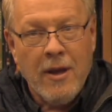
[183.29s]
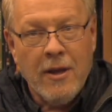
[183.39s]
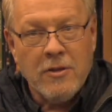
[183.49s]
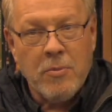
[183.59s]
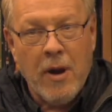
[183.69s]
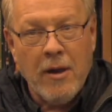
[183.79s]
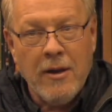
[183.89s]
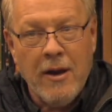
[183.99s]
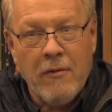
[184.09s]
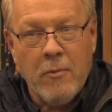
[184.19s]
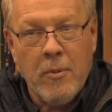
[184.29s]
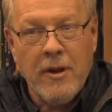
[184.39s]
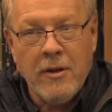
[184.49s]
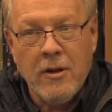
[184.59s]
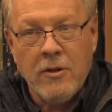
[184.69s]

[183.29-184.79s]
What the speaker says: It's probably never been